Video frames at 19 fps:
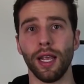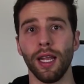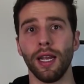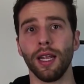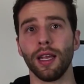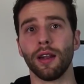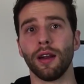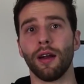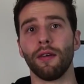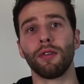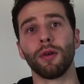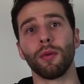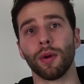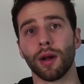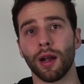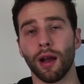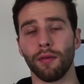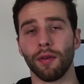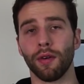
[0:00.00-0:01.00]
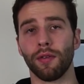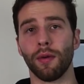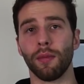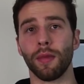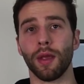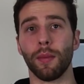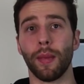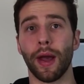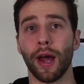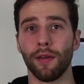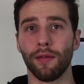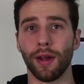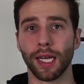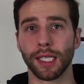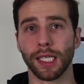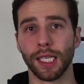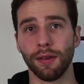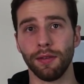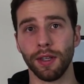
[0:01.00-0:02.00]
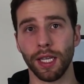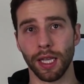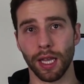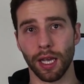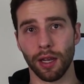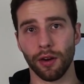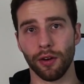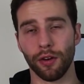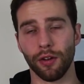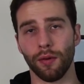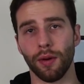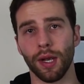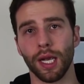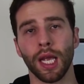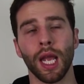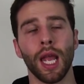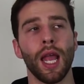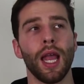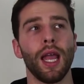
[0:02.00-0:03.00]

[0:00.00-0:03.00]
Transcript: eating enough to recover from the amount of activity that you're doing,